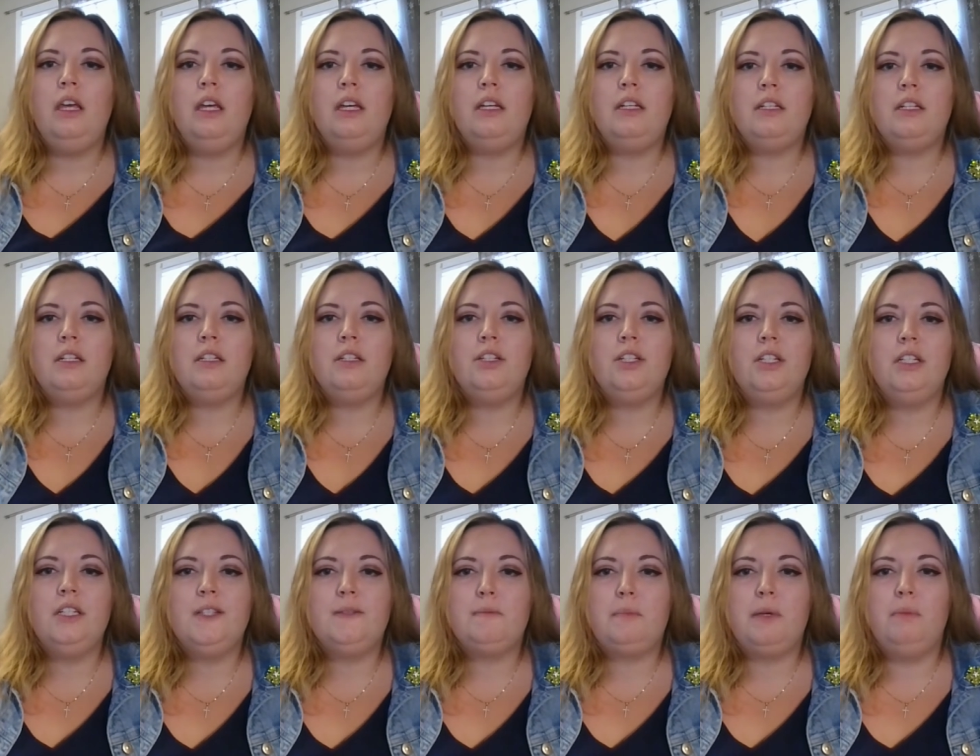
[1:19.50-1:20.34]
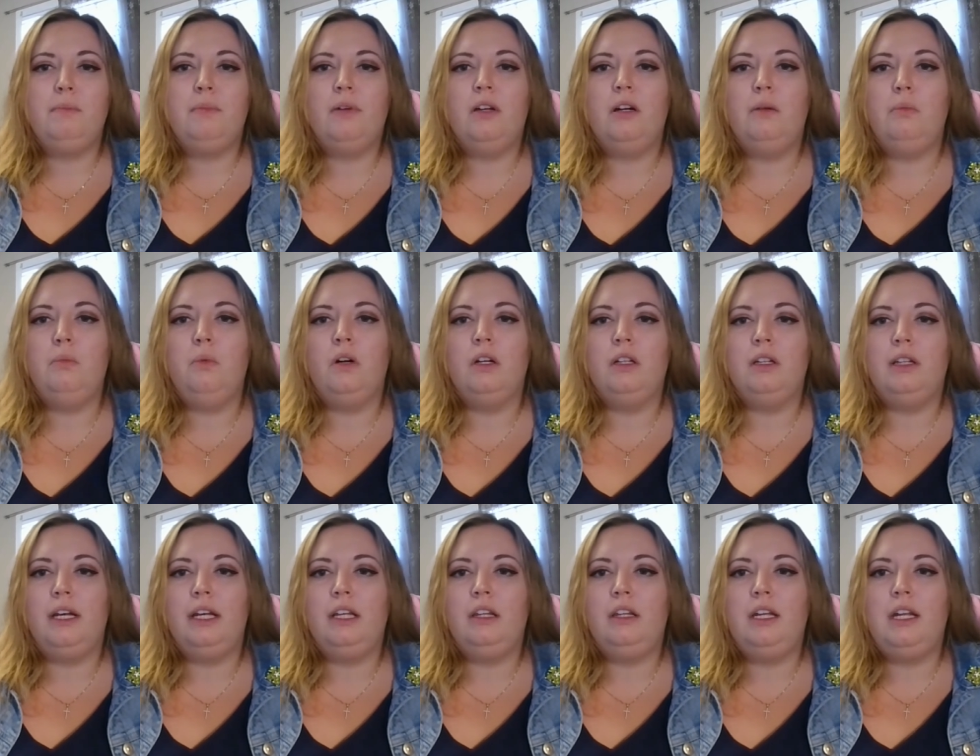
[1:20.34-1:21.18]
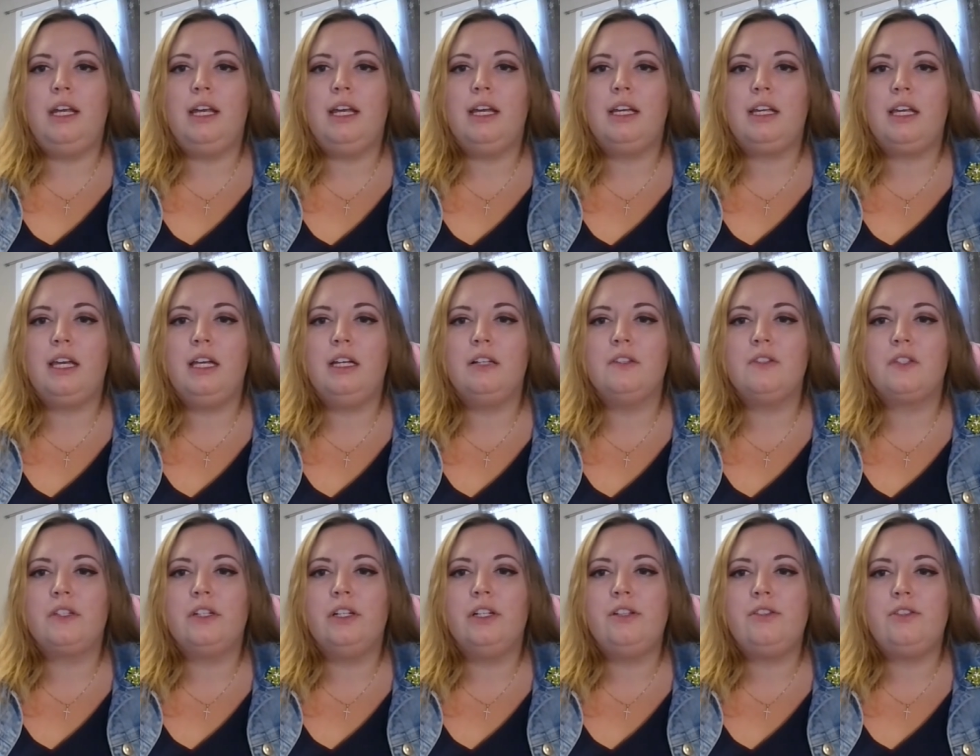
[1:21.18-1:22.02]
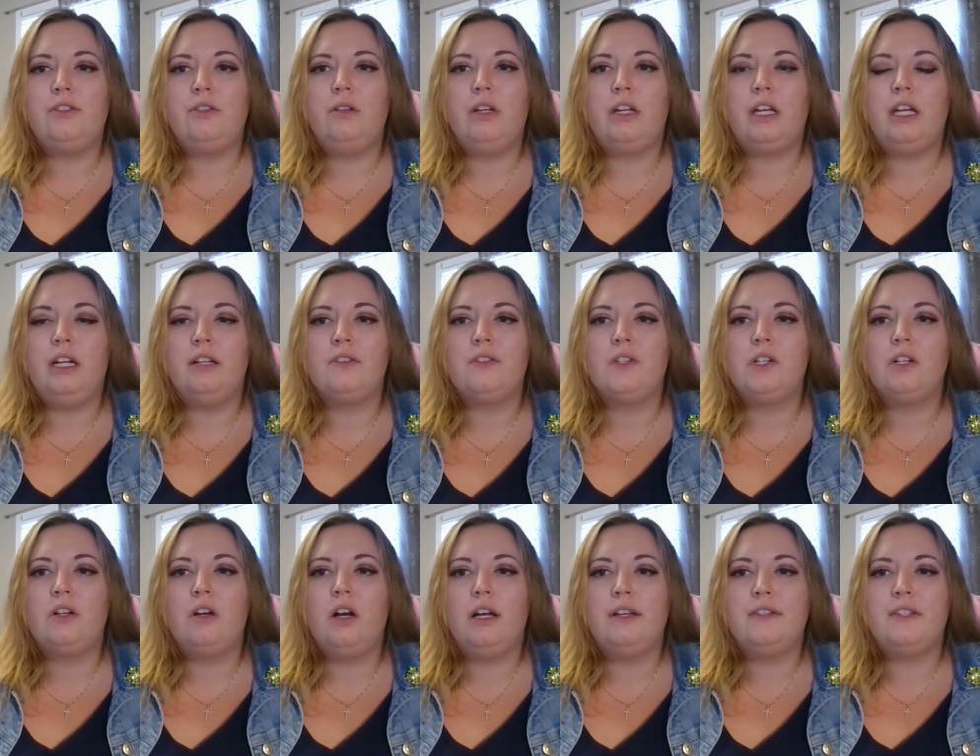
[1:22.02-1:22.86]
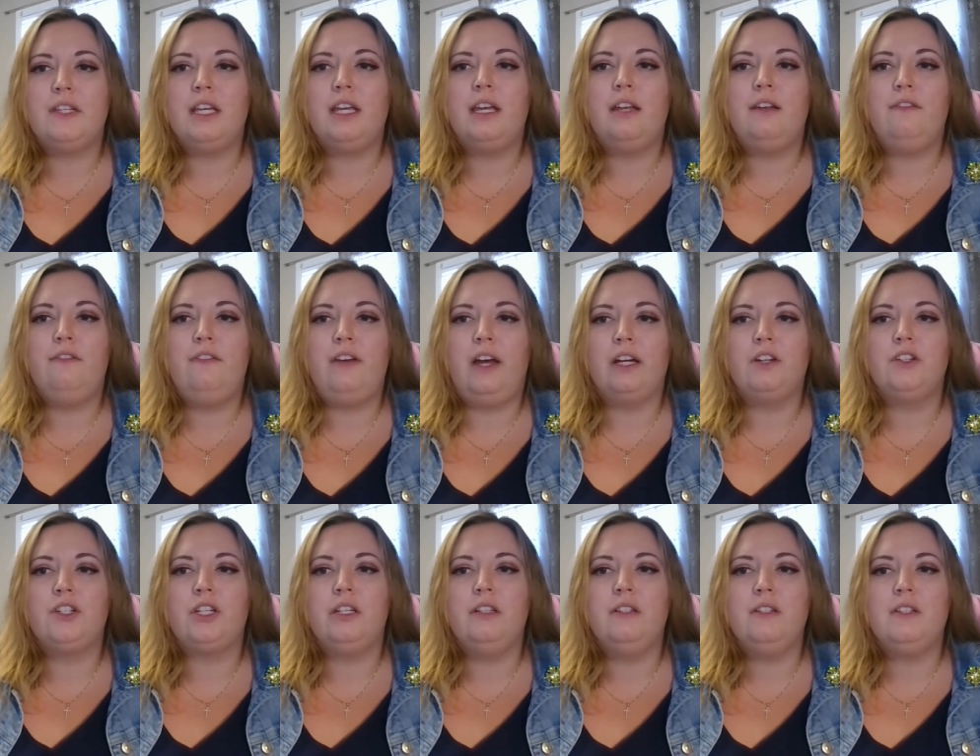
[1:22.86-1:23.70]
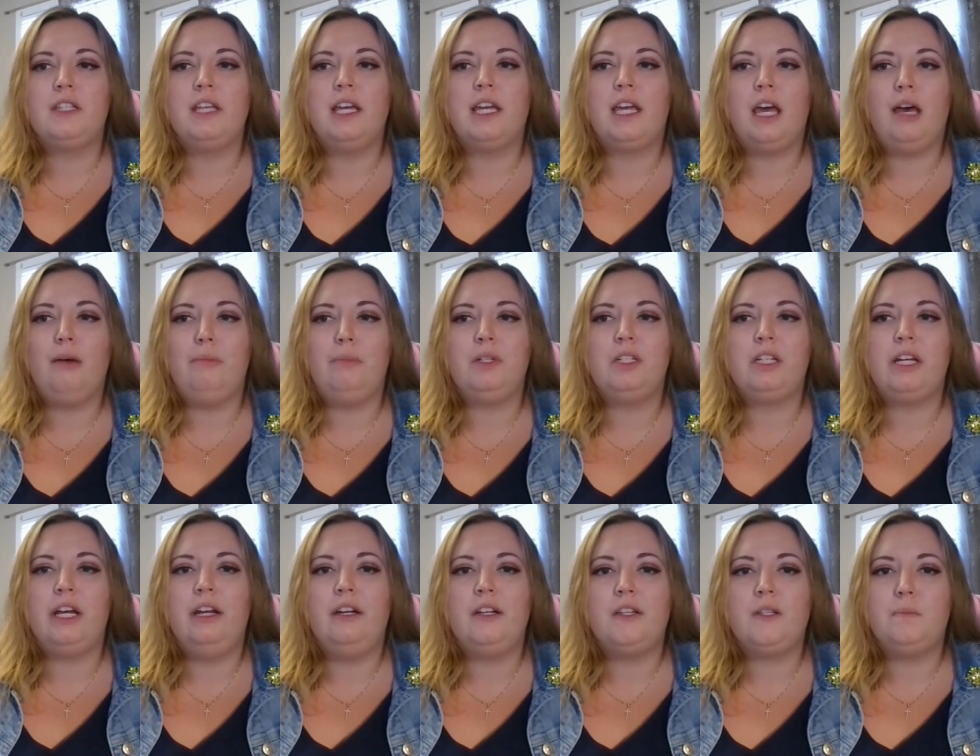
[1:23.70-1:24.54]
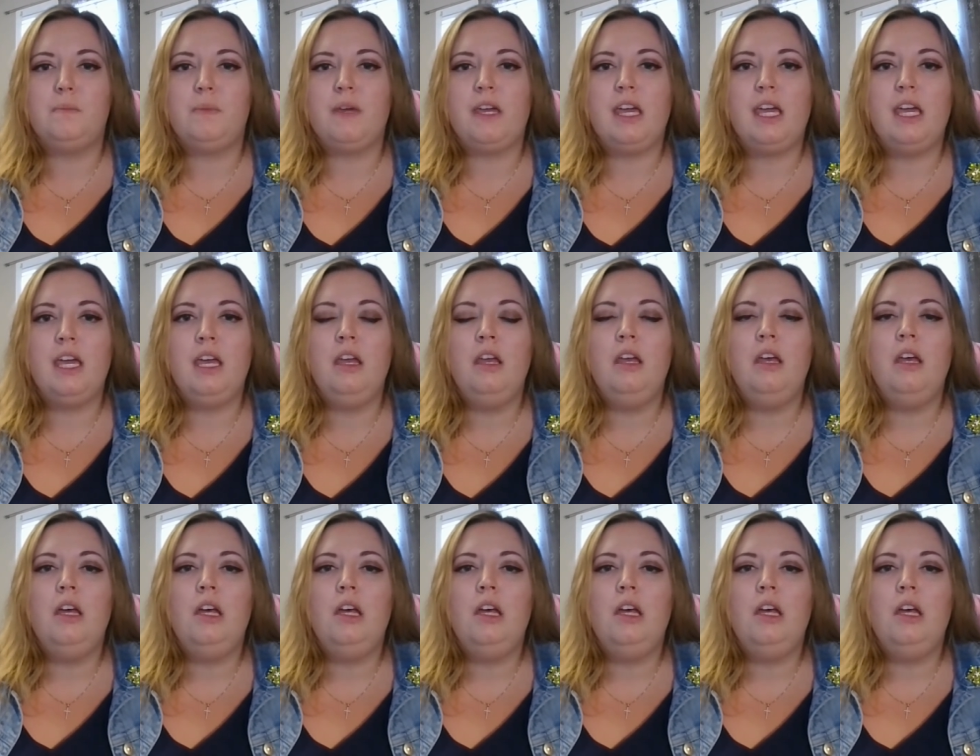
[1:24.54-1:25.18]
Indigenous people are more likely to get cancer due to cancer-causing infections like hepatitis B,